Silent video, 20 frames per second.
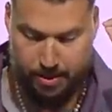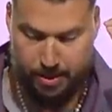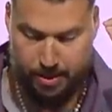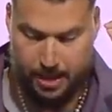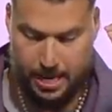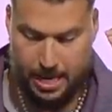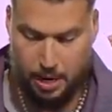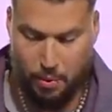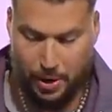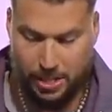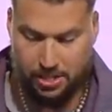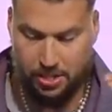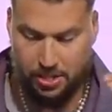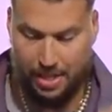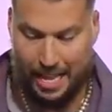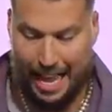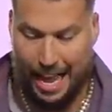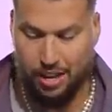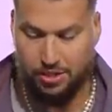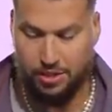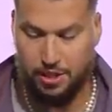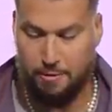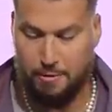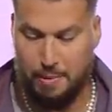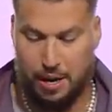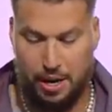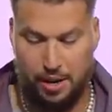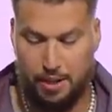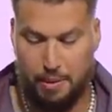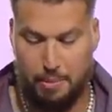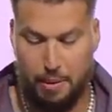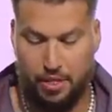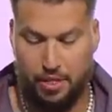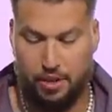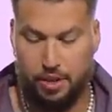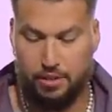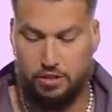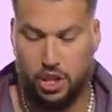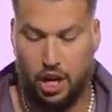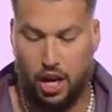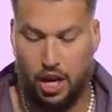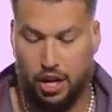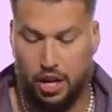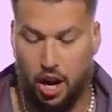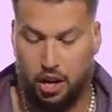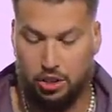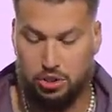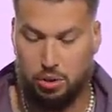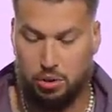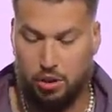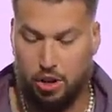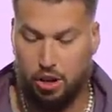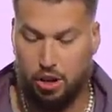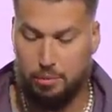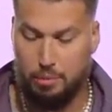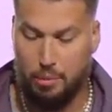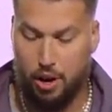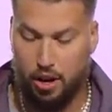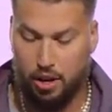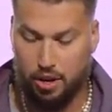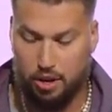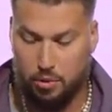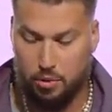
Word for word: he went to the house of Mary, the mother of John, also called Mark,